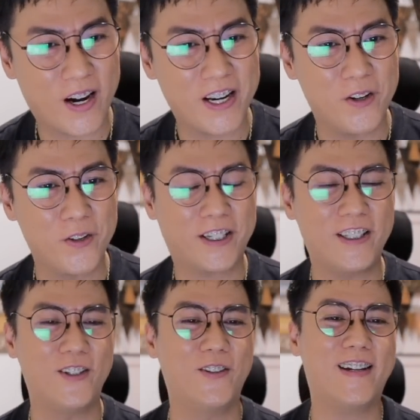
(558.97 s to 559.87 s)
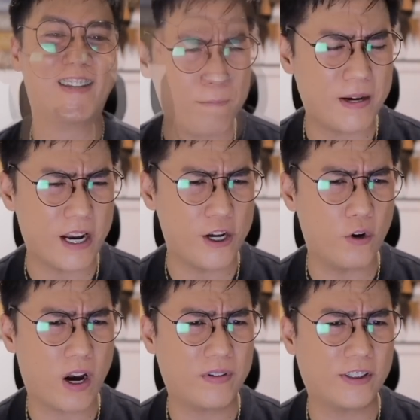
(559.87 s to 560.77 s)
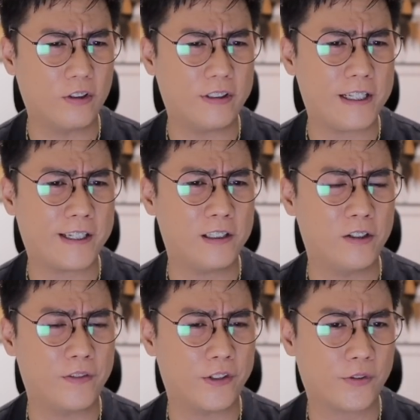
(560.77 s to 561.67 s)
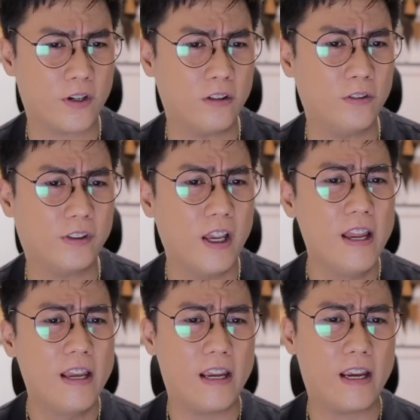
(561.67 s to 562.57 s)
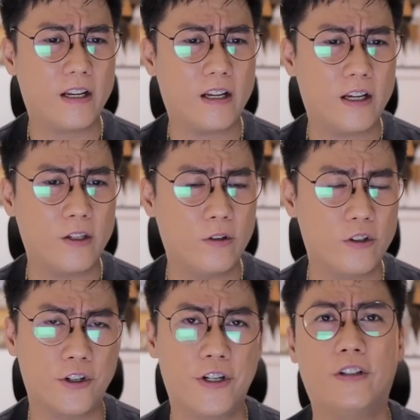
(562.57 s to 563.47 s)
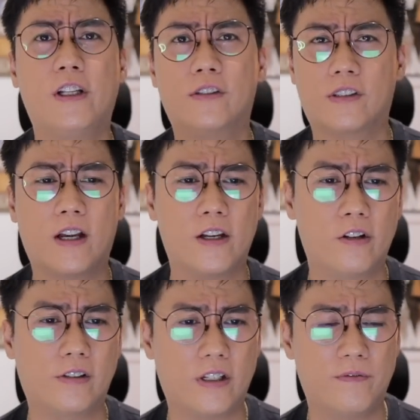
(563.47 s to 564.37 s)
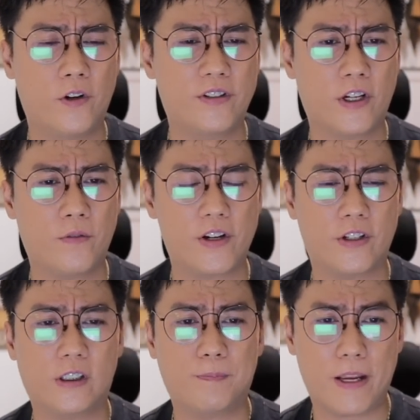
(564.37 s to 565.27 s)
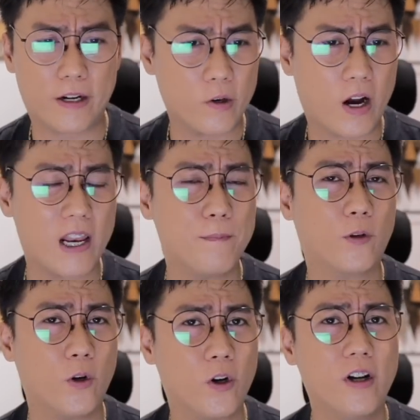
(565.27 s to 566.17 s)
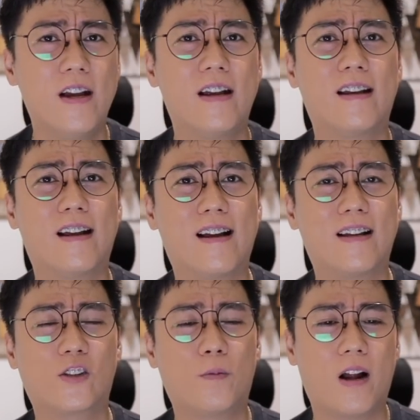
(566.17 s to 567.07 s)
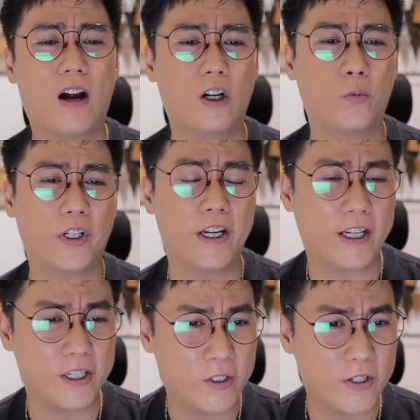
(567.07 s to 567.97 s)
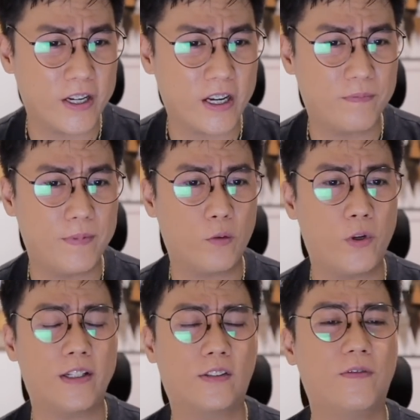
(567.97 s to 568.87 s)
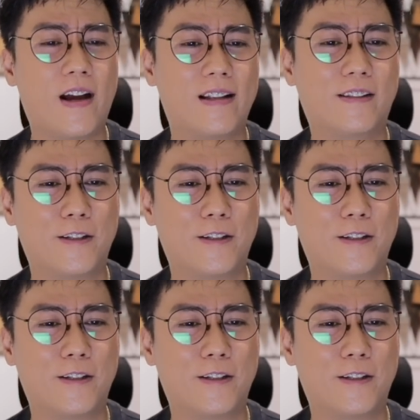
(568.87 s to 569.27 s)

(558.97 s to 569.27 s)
I know you can do it. I may not know every single detail of your struggles and yung journey dito sa ano sa The Voice Generations. Pero alam ko na sobrang hardworking kayo and I've been a witness of that.